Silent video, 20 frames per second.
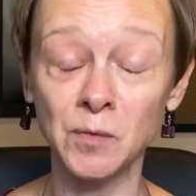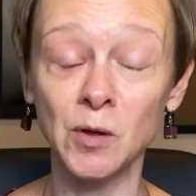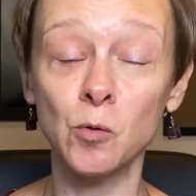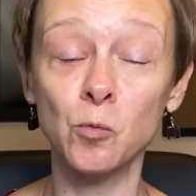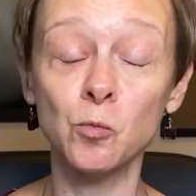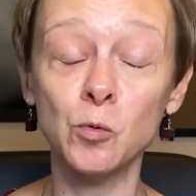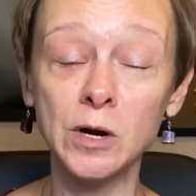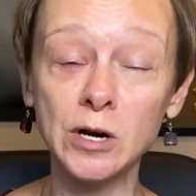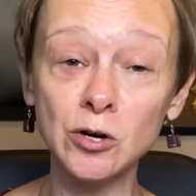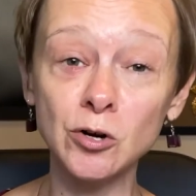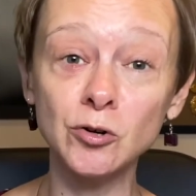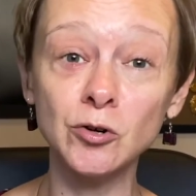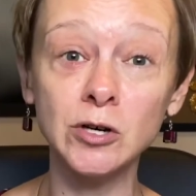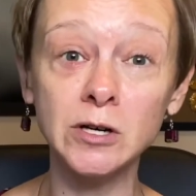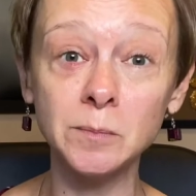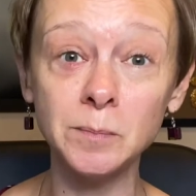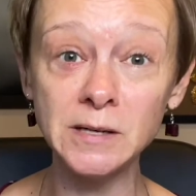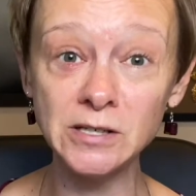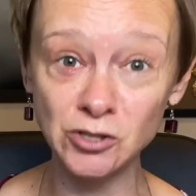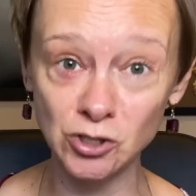We're going
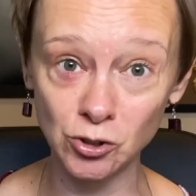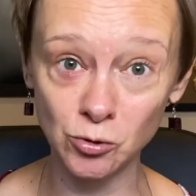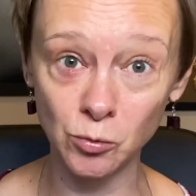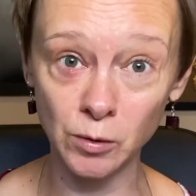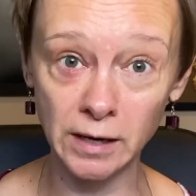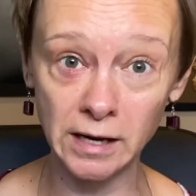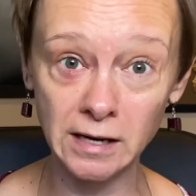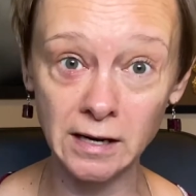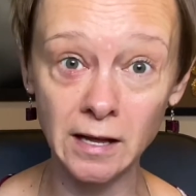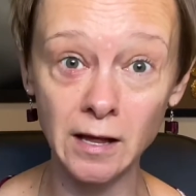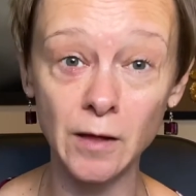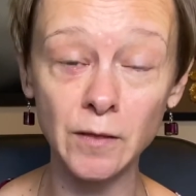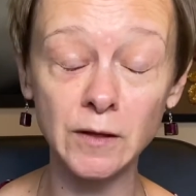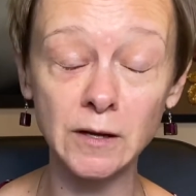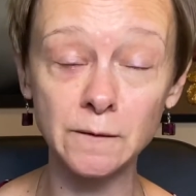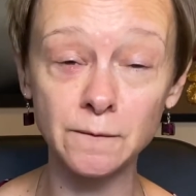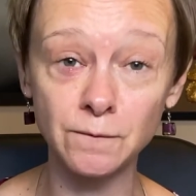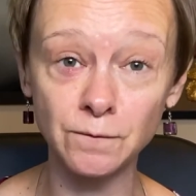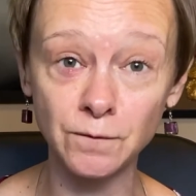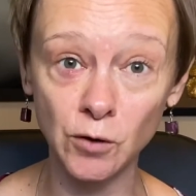to be doing
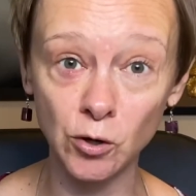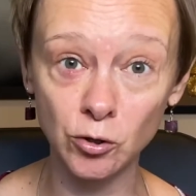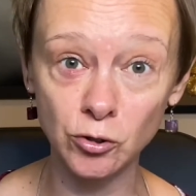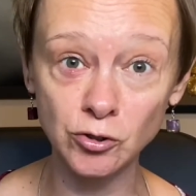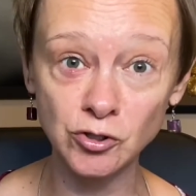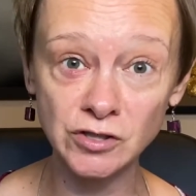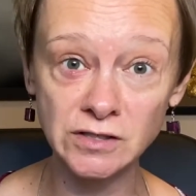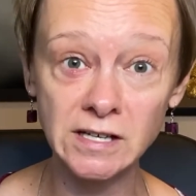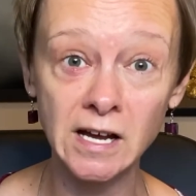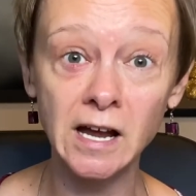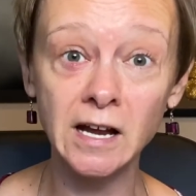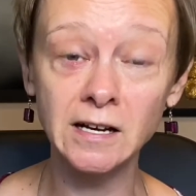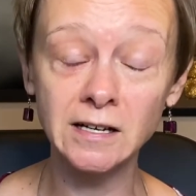the first